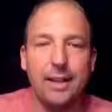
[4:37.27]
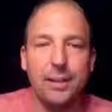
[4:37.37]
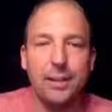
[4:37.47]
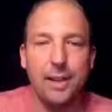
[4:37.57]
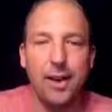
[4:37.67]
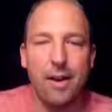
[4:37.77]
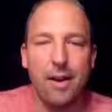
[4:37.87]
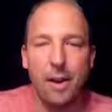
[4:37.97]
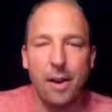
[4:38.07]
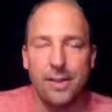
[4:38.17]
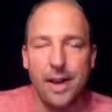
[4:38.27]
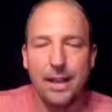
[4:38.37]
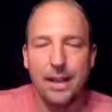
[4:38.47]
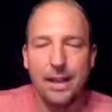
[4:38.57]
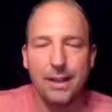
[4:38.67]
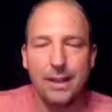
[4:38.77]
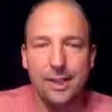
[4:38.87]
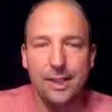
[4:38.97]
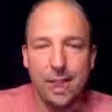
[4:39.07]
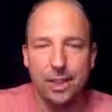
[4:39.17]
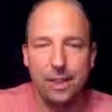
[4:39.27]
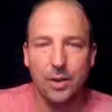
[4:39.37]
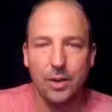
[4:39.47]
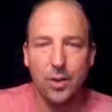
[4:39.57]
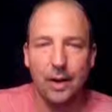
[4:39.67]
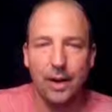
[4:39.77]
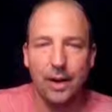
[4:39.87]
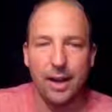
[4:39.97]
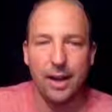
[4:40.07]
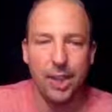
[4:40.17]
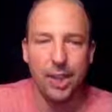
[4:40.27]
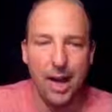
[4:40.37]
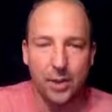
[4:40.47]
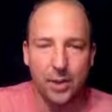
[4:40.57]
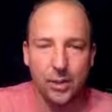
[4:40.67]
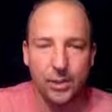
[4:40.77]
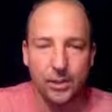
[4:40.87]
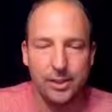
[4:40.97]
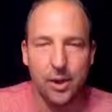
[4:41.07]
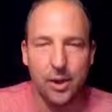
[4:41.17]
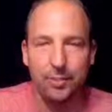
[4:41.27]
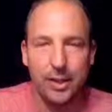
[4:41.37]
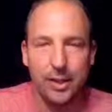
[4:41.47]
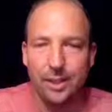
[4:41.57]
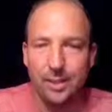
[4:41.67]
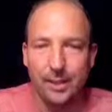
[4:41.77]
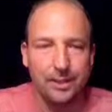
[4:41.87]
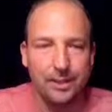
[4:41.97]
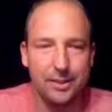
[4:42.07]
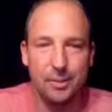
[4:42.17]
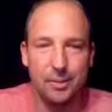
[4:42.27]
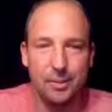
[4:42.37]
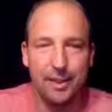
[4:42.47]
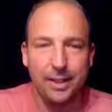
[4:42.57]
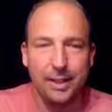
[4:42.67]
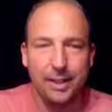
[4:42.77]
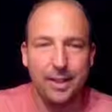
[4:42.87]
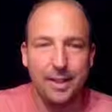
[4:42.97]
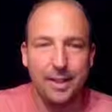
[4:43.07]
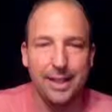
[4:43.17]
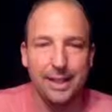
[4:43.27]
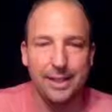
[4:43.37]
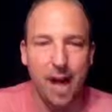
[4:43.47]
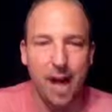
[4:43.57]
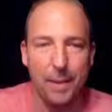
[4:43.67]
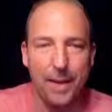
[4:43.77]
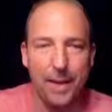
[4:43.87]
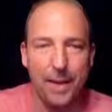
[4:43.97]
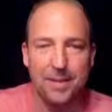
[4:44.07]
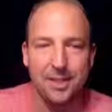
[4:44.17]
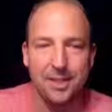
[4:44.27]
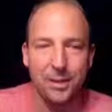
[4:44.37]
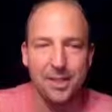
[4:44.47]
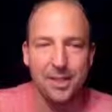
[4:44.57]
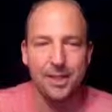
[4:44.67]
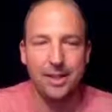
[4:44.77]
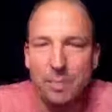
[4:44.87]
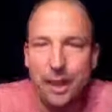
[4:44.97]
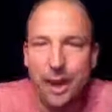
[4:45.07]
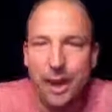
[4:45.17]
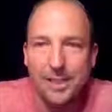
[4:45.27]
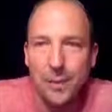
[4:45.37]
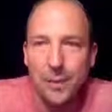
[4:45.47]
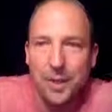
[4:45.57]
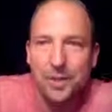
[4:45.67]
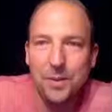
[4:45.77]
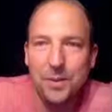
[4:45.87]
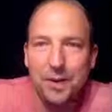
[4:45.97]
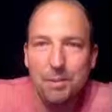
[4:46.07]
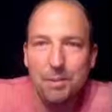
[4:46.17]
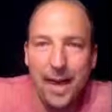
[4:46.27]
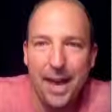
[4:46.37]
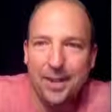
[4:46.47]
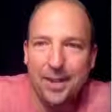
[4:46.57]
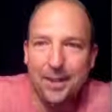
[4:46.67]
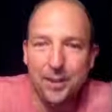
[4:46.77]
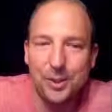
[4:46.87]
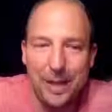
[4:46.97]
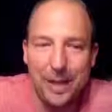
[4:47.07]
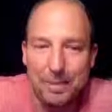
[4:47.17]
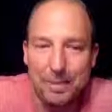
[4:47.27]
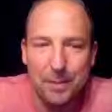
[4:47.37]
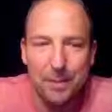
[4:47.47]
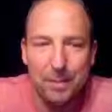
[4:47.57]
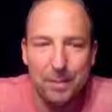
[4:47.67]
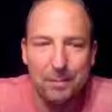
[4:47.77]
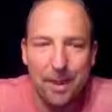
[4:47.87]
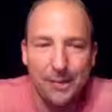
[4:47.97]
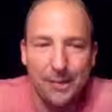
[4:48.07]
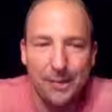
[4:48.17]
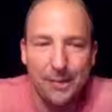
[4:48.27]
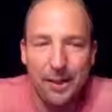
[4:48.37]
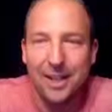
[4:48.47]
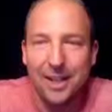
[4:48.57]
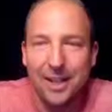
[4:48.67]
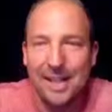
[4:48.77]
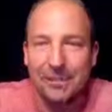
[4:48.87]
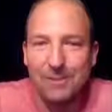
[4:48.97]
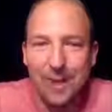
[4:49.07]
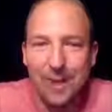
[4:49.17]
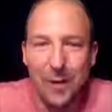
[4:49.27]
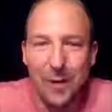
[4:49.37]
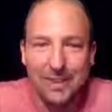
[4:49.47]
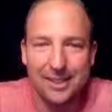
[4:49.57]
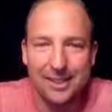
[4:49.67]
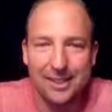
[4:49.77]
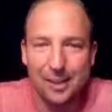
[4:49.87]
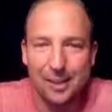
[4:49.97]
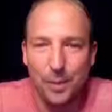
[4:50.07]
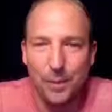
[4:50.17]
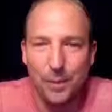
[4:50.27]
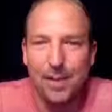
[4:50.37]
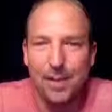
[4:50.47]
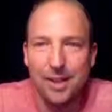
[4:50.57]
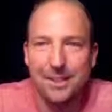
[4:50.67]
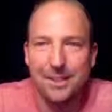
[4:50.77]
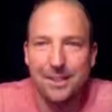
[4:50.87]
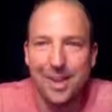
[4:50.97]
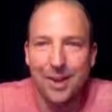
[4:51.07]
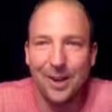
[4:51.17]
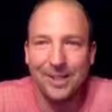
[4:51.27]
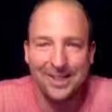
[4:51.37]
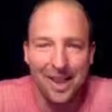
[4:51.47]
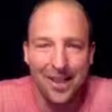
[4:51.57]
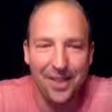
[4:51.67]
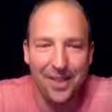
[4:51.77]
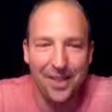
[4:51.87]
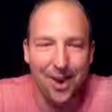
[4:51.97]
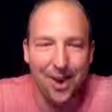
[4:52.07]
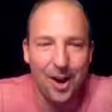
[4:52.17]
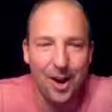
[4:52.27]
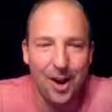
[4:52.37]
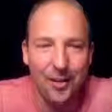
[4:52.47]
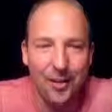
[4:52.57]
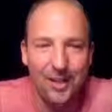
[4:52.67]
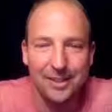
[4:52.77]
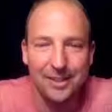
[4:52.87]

our website in the next section, I'll show you how to use this. So it's going to be simple and easy. Just copy and paste, just like we just did. This is what you pay your social media people the big bucks for, is for knowing this little stupid stuff. So there's nothing hard about this.